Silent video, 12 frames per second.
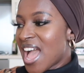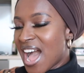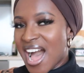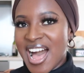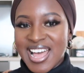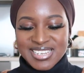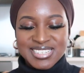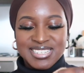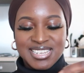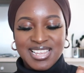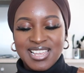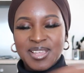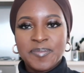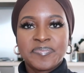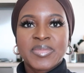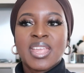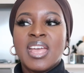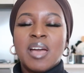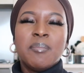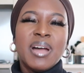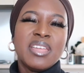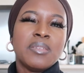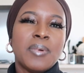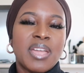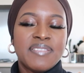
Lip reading: And by the way,